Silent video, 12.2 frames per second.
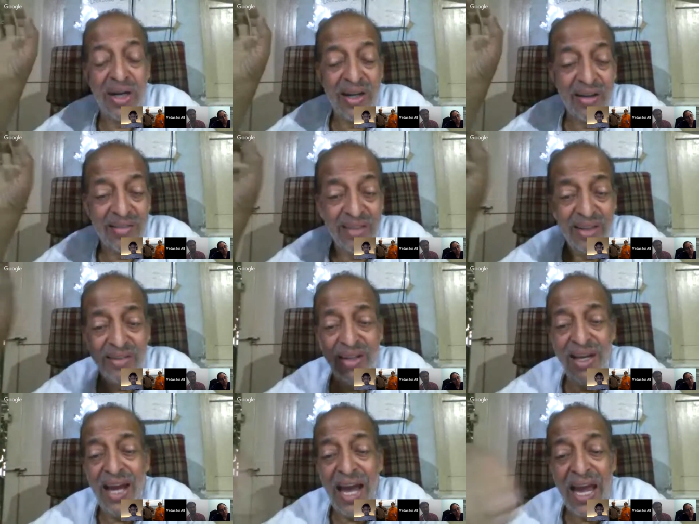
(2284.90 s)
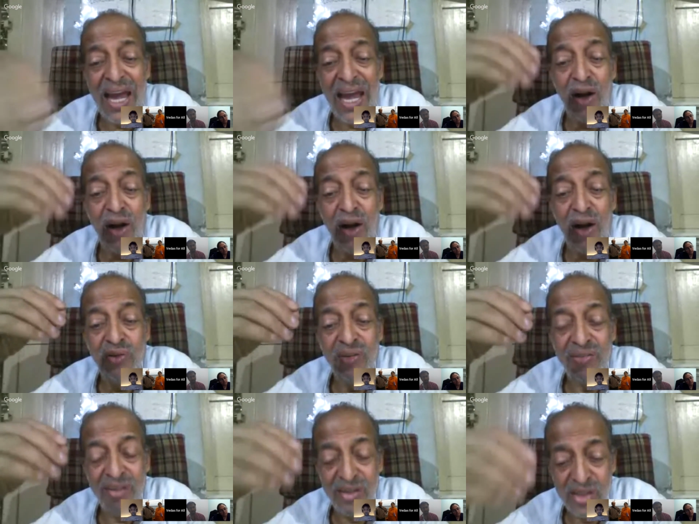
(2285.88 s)
and says, I cannot use
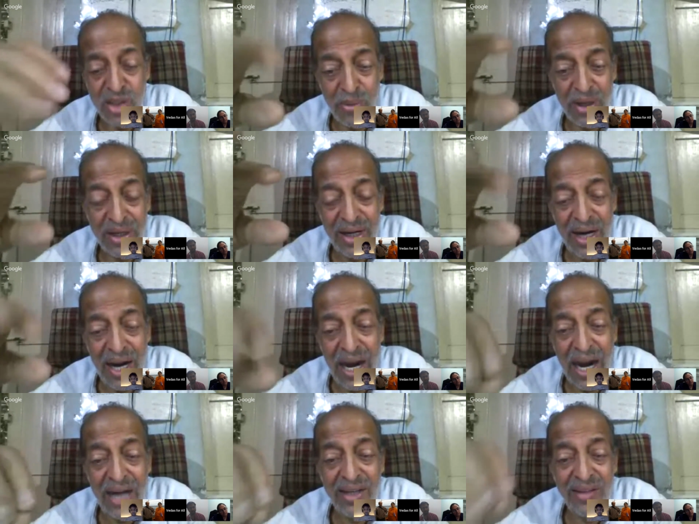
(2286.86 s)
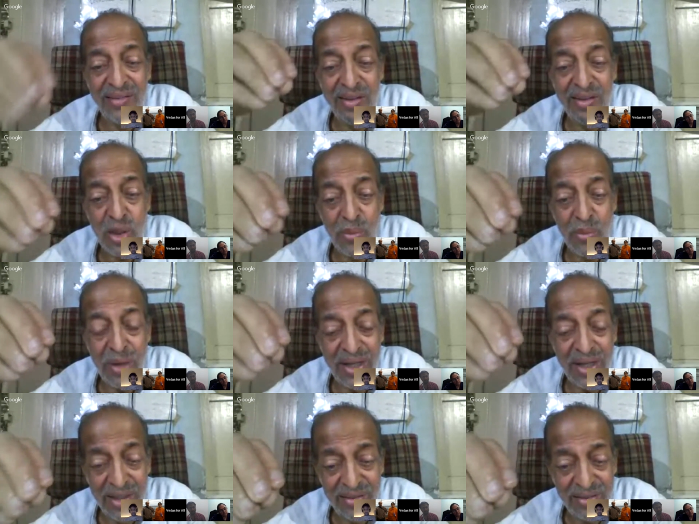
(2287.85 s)
this instrument, and this instrument
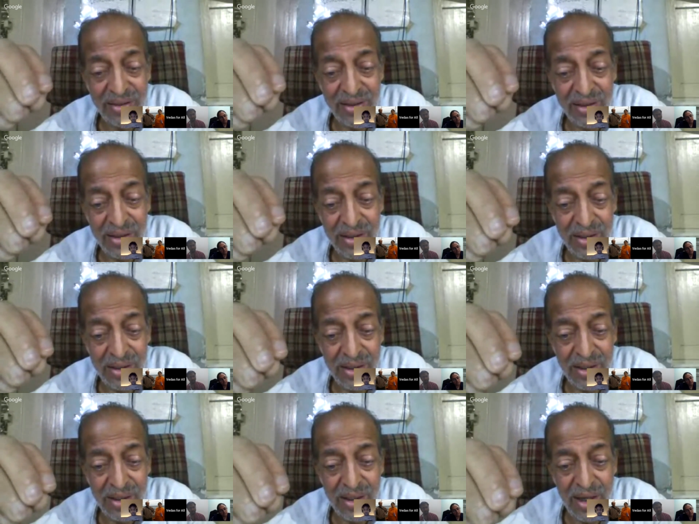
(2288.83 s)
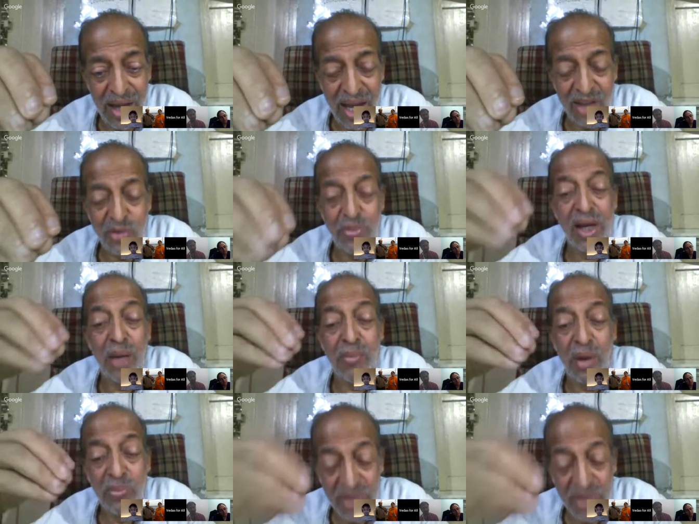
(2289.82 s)
has become
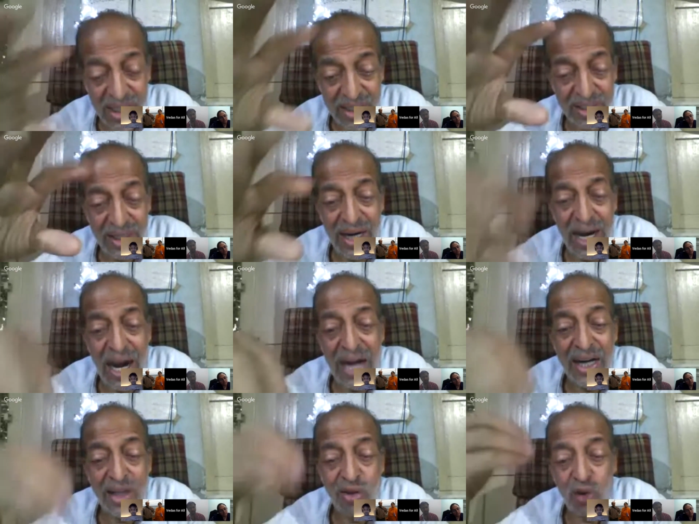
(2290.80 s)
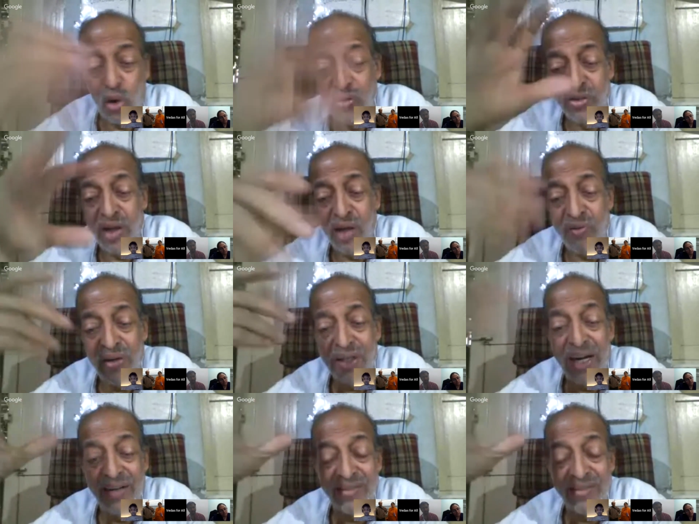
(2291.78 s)
obsolete, and it throws it off and
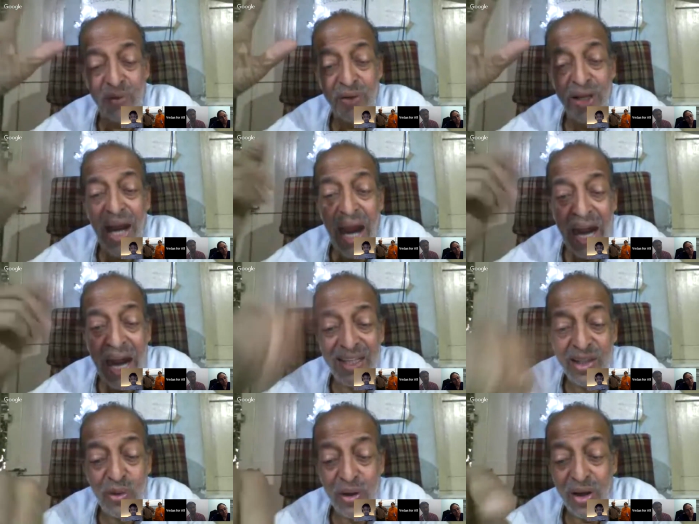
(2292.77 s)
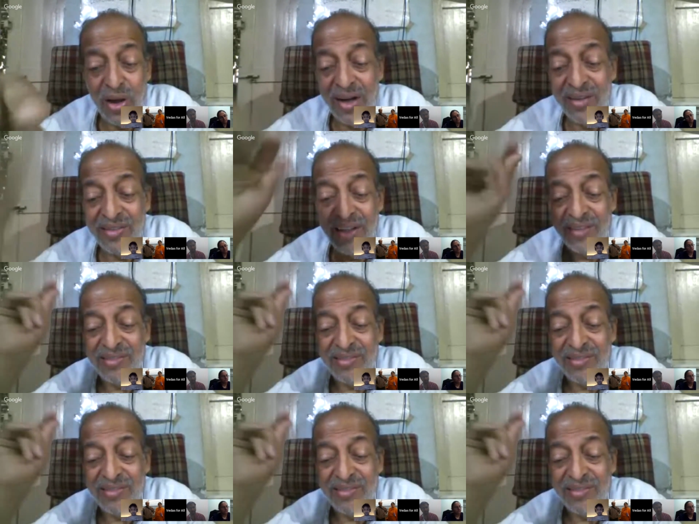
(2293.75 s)
gets out. And this we call as death.